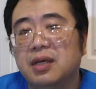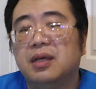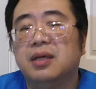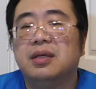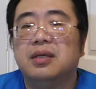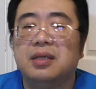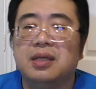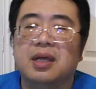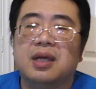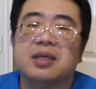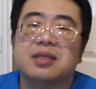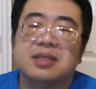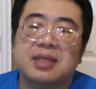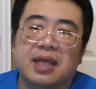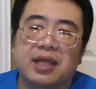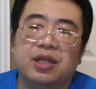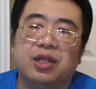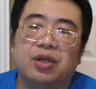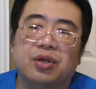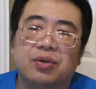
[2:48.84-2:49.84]
Yes,
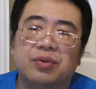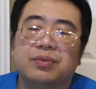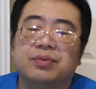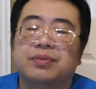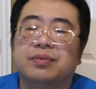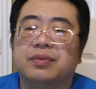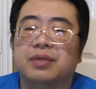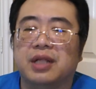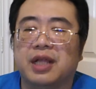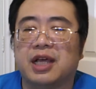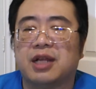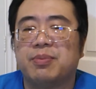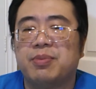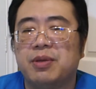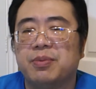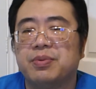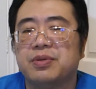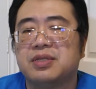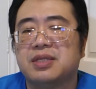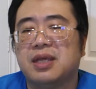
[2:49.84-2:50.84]
I know, a lot of
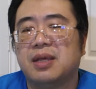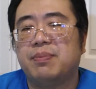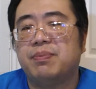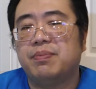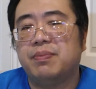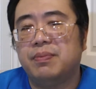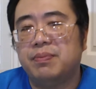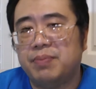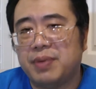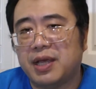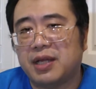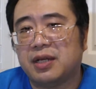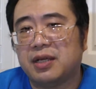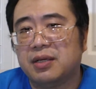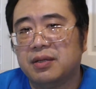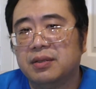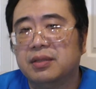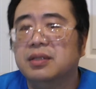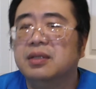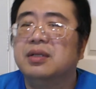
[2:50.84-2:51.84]
people said betta.
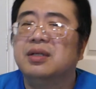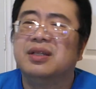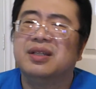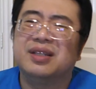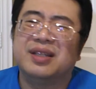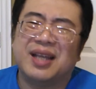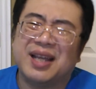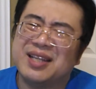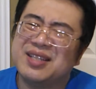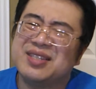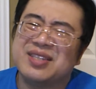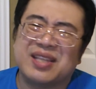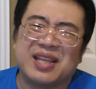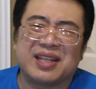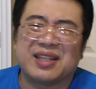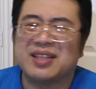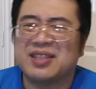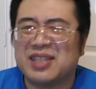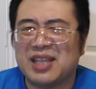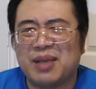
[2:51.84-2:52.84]
I just like
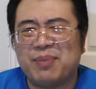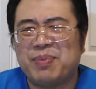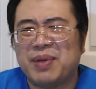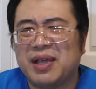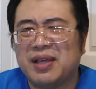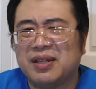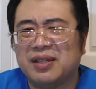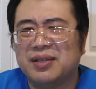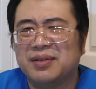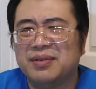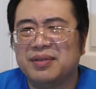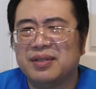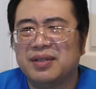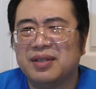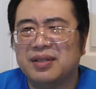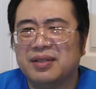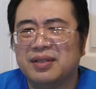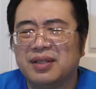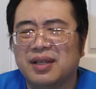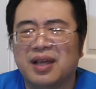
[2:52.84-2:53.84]
to say betta.
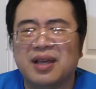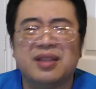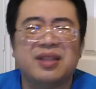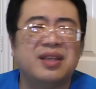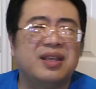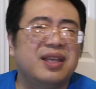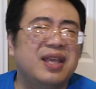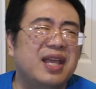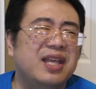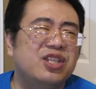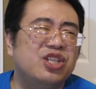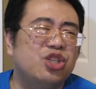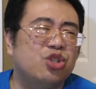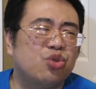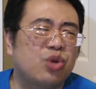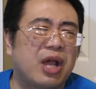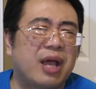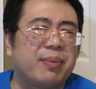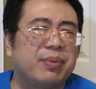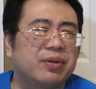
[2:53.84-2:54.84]
I think KG
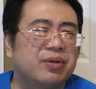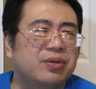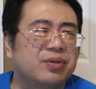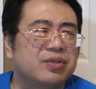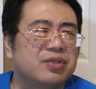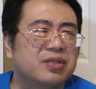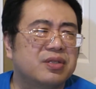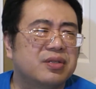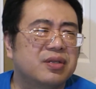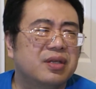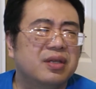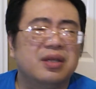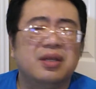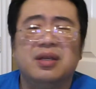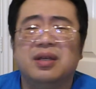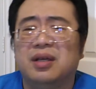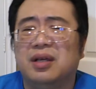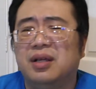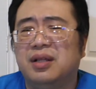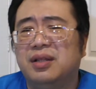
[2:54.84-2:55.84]
Tropicals,
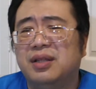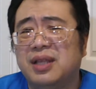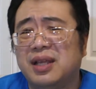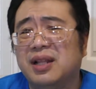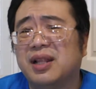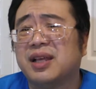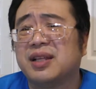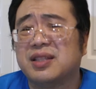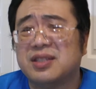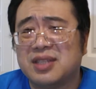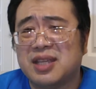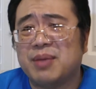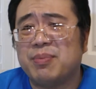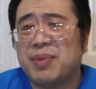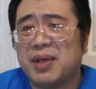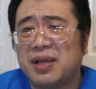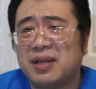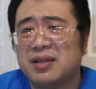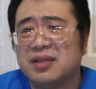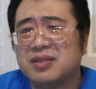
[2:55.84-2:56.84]
they like to say
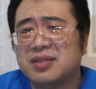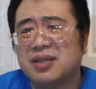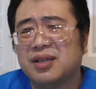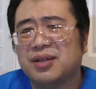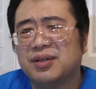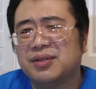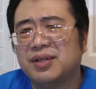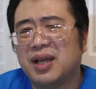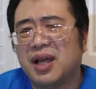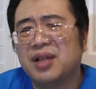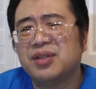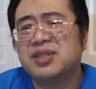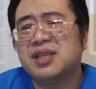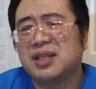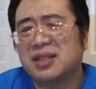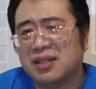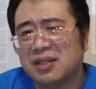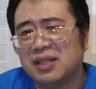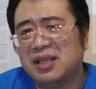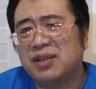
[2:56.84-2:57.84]
betta, so I'll take
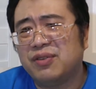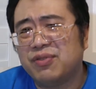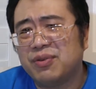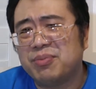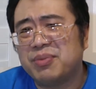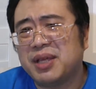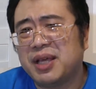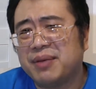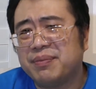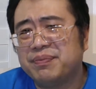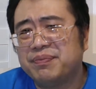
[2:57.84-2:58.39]
the lead from them.